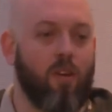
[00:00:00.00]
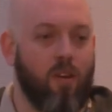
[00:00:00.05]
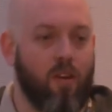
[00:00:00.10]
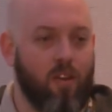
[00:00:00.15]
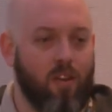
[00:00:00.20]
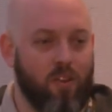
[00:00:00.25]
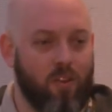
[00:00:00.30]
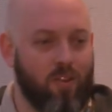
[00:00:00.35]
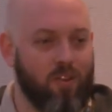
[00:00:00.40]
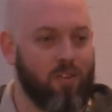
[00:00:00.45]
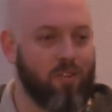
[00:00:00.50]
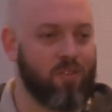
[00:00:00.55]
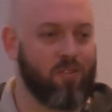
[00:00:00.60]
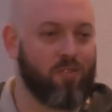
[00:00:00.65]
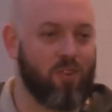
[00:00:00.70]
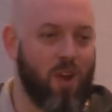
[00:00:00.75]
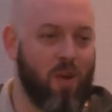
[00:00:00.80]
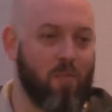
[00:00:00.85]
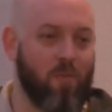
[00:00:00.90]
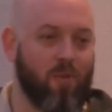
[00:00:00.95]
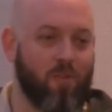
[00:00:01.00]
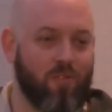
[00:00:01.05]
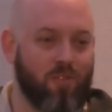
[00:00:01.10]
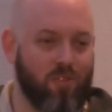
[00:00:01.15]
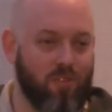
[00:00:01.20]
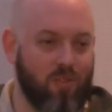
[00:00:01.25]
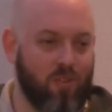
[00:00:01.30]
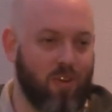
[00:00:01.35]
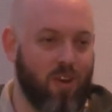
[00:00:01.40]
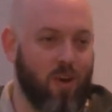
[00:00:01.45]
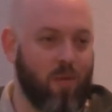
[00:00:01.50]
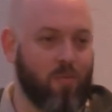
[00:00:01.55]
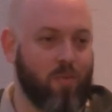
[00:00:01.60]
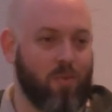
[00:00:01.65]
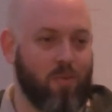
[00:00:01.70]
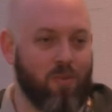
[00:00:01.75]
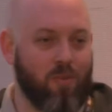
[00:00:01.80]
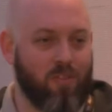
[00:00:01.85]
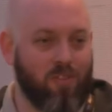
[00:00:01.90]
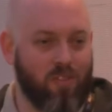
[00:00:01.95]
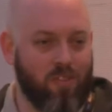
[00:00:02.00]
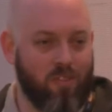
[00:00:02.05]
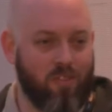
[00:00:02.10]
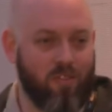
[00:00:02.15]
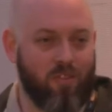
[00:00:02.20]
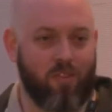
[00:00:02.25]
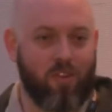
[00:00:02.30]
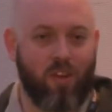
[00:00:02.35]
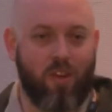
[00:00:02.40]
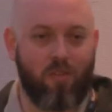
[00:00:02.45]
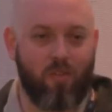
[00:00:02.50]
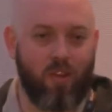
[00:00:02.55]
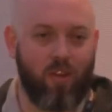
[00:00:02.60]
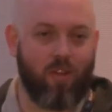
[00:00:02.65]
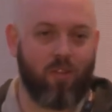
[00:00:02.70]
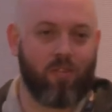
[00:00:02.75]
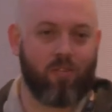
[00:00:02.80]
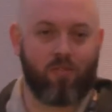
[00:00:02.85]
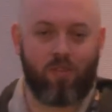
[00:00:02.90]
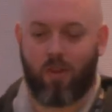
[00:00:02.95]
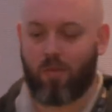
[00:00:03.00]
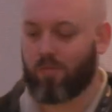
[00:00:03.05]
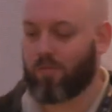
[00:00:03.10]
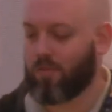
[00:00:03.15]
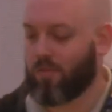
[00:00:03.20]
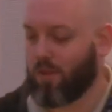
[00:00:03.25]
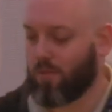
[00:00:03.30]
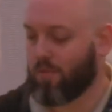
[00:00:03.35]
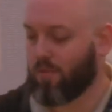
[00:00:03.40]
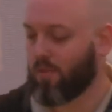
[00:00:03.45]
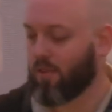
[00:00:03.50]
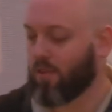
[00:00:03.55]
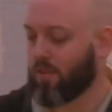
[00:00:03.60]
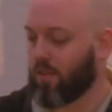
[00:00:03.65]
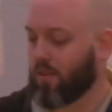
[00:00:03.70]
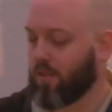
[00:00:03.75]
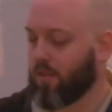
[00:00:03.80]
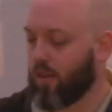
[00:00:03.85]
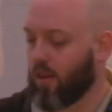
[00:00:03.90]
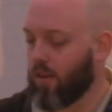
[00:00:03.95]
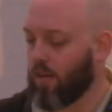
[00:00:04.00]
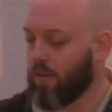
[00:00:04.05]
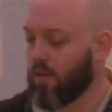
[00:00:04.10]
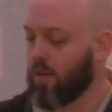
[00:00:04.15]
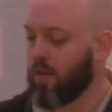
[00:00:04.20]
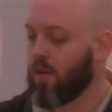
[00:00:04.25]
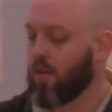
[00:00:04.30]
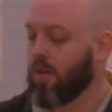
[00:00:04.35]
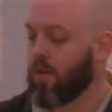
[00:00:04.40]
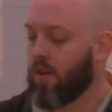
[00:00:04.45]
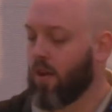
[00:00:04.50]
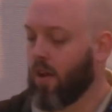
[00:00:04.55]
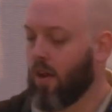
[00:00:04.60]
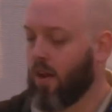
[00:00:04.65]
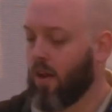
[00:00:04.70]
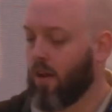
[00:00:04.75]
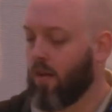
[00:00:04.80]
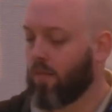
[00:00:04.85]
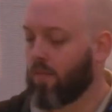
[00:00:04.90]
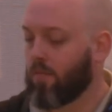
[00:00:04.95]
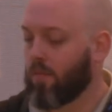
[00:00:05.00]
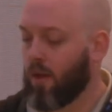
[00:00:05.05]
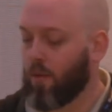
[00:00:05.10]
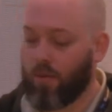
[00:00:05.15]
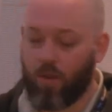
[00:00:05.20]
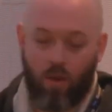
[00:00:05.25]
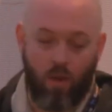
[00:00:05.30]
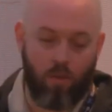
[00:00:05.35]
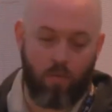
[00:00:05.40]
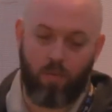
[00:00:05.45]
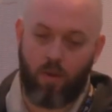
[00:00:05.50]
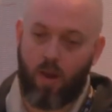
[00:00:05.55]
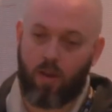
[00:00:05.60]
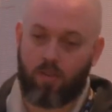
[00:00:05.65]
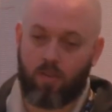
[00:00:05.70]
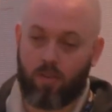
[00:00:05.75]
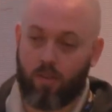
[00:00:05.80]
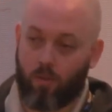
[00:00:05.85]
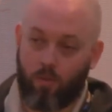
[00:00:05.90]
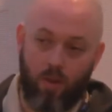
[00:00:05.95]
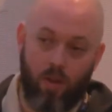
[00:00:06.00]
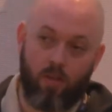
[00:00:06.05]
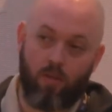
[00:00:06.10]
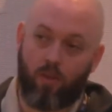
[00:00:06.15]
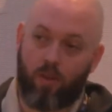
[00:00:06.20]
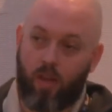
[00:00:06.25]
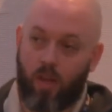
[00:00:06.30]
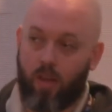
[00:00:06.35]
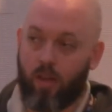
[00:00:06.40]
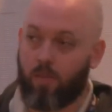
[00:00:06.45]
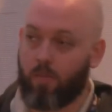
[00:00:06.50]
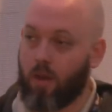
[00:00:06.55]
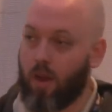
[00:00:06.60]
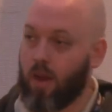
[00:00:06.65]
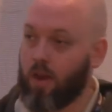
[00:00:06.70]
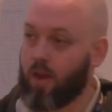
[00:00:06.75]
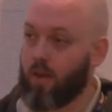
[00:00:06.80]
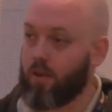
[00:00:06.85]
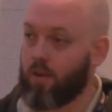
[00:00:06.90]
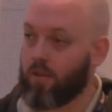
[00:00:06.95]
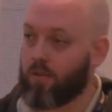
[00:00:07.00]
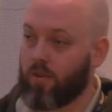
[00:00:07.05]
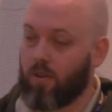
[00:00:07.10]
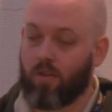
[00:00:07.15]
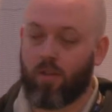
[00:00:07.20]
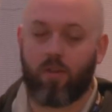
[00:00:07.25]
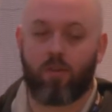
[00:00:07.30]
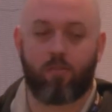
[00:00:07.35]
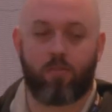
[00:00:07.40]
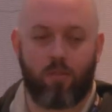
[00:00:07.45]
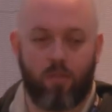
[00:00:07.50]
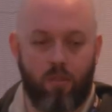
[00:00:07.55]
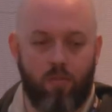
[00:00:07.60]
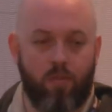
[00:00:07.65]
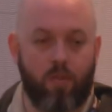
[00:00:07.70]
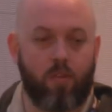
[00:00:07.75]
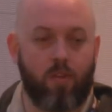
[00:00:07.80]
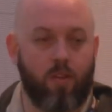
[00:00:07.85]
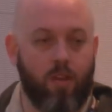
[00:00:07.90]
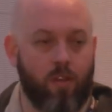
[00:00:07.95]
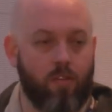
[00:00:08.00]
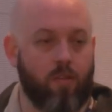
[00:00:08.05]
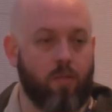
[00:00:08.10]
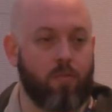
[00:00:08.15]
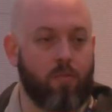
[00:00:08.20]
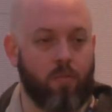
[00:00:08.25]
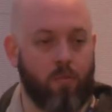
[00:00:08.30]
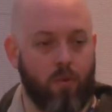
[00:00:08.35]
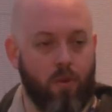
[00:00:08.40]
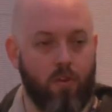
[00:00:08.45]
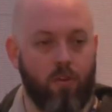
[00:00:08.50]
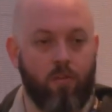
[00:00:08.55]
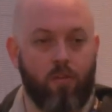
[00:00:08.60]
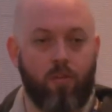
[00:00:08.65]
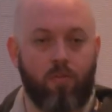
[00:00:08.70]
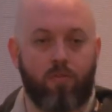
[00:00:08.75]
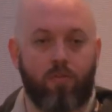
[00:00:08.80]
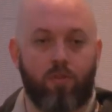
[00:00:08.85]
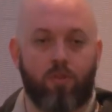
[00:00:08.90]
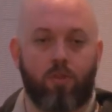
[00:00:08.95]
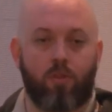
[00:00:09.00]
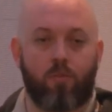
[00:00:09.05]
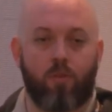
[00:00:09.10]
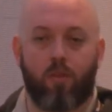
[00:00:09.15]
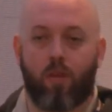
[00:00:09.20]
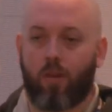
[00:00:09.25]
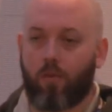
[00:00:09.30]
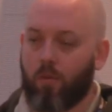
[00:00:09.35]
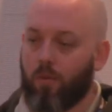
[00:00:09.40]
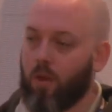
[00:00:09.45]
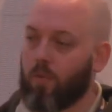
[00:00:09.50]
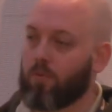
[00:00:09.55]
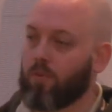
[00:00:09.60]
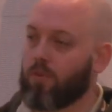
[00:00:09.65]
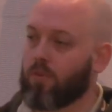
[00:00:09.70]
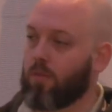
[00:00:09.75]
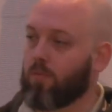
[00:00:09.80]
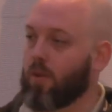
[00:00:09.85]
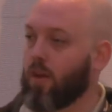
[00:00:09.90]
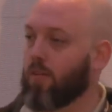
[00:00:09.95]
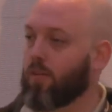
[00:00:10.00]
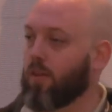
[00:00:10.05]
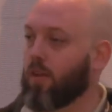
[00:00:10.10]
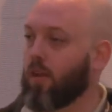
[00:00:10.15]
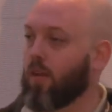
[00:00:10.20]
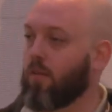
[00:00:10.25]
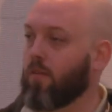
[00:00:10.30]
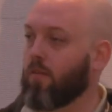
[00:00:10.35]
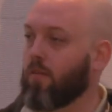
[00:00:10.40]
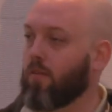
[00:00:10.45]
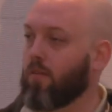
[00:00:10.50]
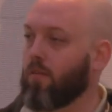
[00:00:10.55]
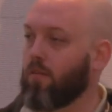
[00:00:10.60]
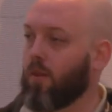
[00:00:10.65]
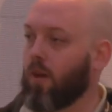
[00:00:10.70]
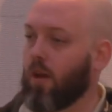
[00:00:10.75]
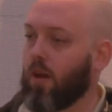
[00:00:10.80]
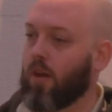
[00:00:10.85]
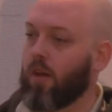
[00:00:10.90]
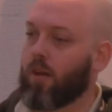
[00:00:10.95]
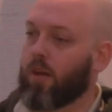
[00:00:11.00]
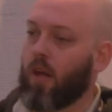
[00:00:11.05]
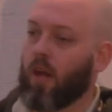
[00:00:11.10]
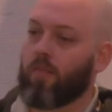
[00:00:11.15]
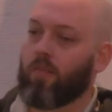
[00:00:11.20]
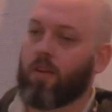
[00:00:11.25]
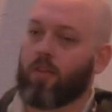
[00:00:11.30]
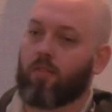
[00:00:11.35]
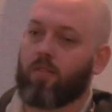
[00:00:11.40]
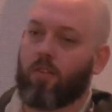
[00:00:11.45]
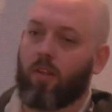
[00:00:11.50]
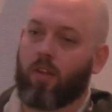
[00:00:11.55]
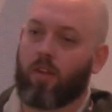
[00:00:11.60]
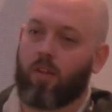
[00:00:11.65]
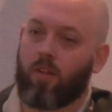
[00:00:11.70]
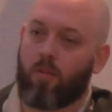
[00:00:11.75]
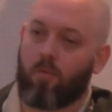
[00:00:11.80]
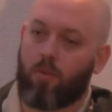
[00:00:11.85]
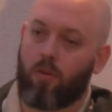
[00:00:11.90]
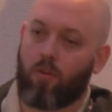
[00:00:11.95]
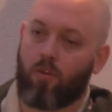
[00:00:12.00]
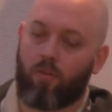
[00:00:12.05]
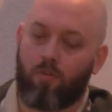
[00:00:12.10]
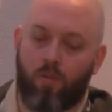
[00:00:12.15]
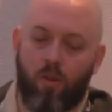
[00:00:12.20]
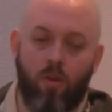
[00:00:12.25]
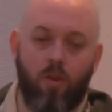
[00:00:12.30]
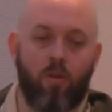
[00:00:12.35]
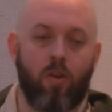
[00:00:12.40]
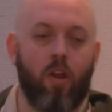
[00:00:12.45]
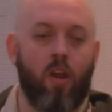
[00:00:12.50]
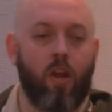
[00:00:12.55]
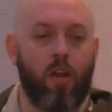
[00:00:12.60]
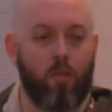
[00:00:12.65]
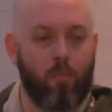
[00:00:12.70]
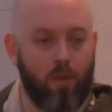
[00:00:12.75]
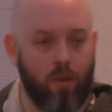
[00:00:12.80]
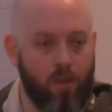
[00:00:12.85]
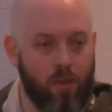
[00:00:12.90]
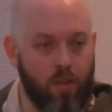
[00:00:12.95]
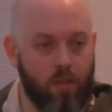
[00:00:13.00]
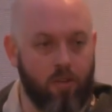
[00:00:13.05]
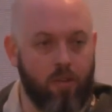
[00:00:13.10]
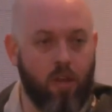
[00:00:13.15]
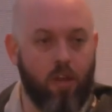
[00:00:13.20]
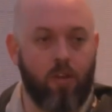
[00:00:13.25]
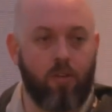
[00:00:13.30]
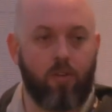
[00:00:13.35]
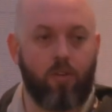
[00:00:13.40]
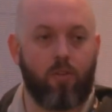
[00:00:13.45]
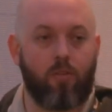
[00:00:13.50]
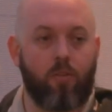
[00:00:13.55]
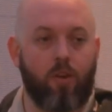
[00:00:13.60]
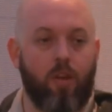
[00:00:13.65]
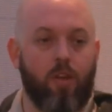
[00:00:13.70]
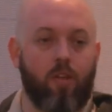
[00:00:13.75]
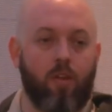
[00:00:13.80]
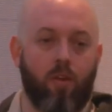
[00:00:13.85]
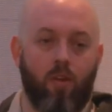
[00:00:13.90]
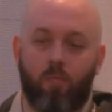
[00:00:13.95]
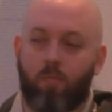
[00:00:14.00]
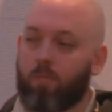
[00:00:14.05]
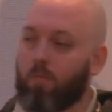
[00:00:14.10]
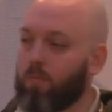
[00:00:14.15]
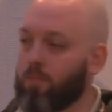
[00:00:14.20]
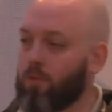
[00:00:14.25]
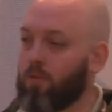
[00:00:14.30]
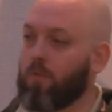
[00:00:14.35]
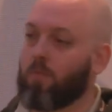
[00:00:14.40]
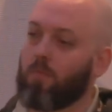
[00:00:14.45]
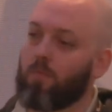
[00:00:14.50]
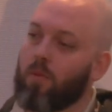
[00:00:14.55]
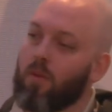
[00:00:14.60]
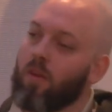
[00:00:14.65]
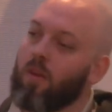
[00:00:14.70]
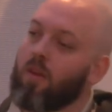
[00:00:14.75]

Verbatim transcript: you can use Trommel to help you assist you and not write all those grep scripts and things like that. Um, and we know the process. Like we didn't look at any of the binaries on there specifically. That's something we want to do in the future. But like we want to do something out there that uh, kind of hits like the middle of the road. anybody can kind of do. Like you know, doing